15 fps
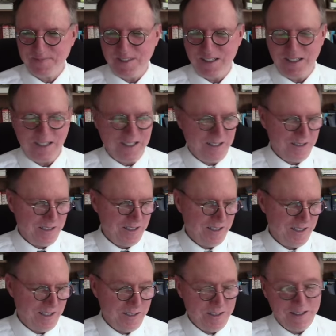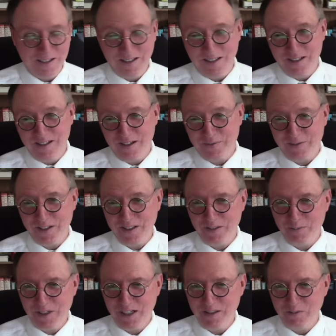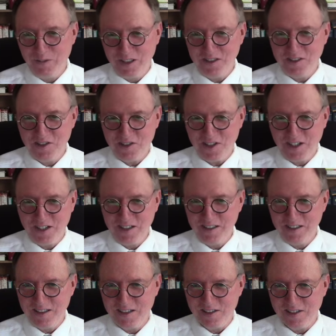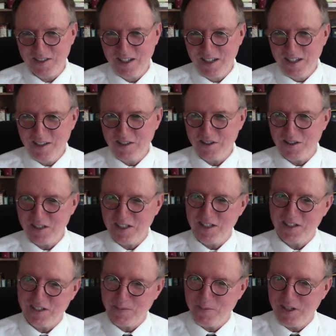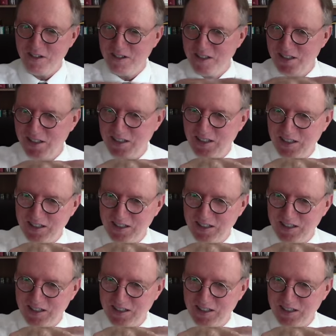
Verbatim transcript: Uh, uh, a friend of mine went to China, and there is apparently a,